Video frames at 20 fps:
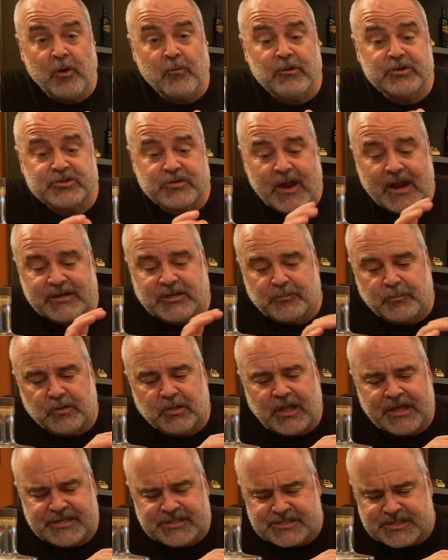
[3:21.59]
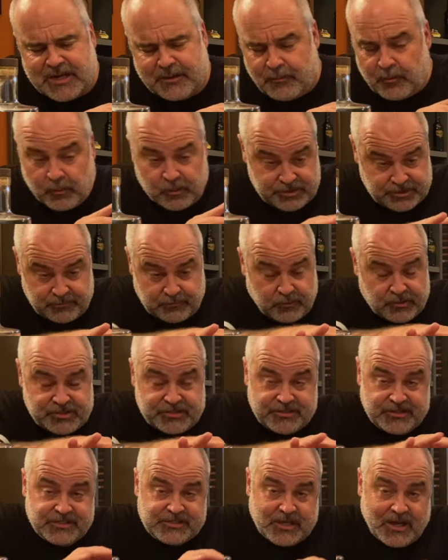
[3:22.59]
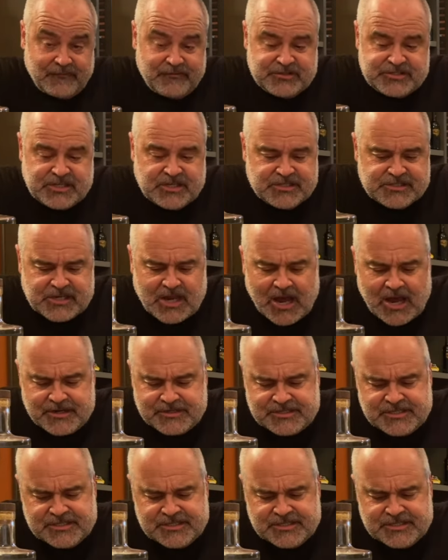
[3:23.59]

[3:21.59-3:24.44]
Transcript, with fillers: retractable lightsaber, which, which this obviously is not.